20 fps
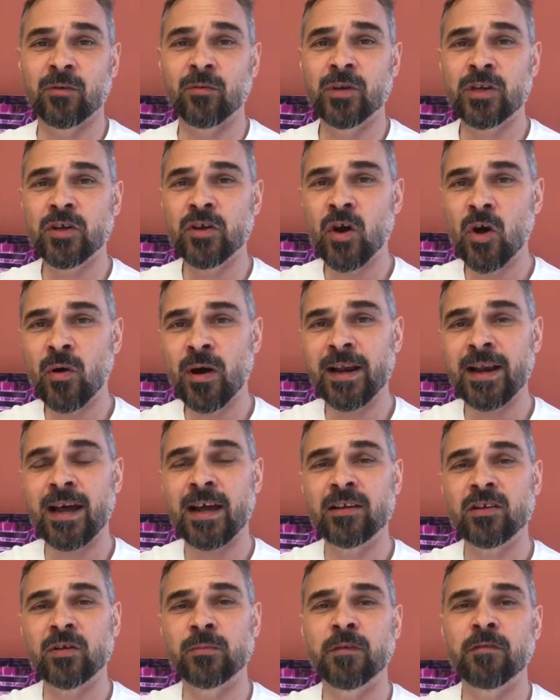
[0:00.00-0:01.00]
We know
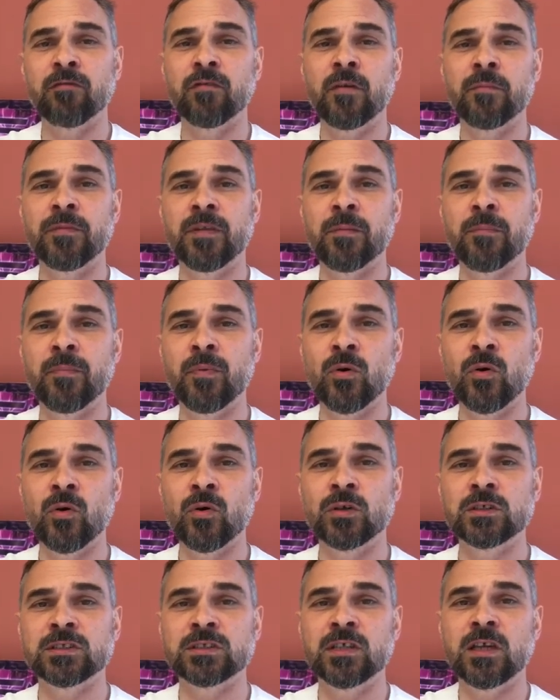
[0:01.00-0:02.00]
anatomy from the
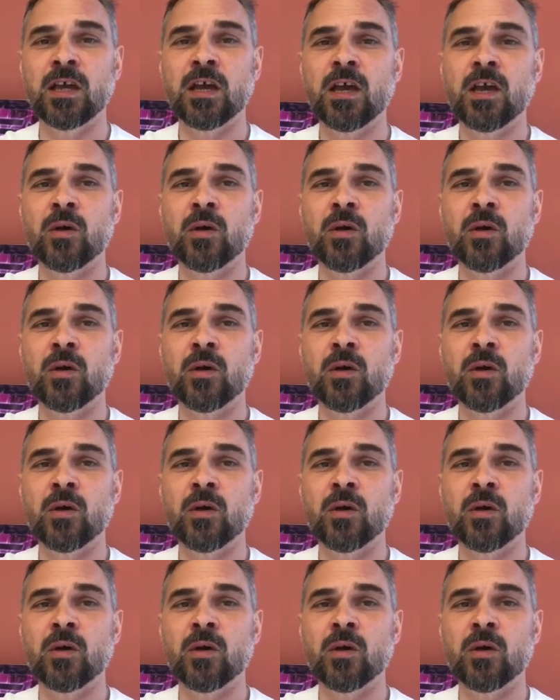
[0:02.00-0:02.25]
books,